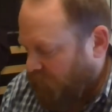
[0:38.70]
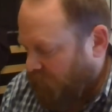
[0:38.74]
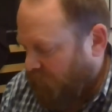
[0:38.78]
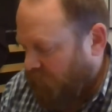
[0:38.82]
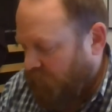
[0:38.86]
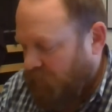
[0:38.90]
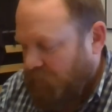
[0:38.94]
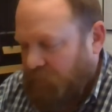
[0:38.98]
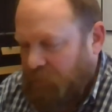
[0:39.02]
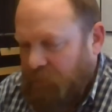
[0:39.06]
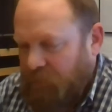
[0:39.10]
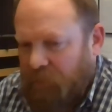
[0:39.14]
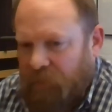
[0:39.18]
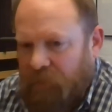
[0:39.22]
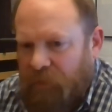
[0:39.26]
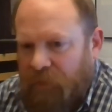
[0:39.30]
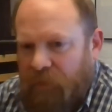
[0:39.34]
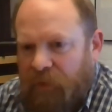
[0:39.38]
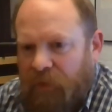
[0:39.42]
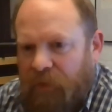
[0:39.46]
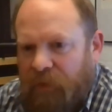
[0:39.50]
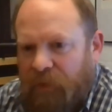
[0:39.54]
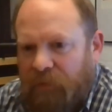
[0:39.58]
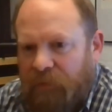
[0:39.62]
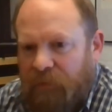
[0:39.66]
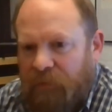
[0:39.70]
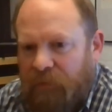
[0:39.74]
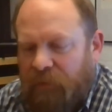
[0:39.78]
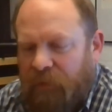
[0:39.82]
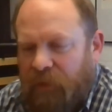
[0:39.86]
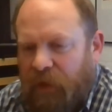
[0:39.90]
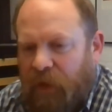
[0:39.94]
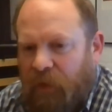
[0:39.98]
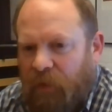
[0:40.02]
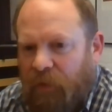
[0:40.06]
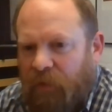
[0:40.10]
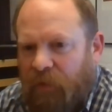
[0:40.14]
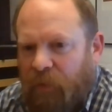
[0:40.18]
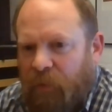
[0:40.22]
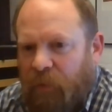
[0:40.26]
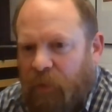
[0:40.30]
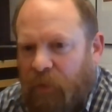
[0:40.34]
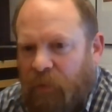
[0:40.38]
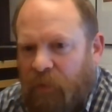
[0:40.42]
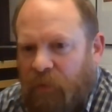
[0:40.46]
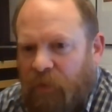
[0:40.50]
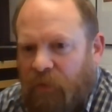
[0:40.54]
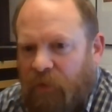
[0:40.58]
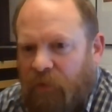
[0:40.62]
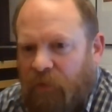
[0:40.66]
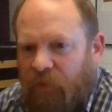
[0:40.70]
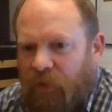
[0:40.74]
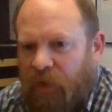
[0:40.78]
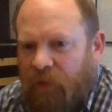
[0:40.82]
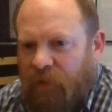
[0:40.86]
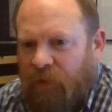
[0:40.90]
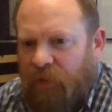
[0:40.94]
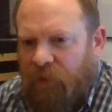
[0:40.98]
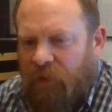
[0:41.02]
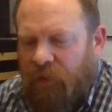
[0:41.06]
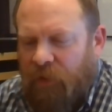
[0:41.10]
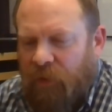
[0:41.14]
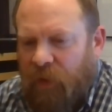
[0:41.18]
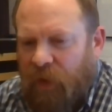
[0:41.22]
um, now it's a bit more structured.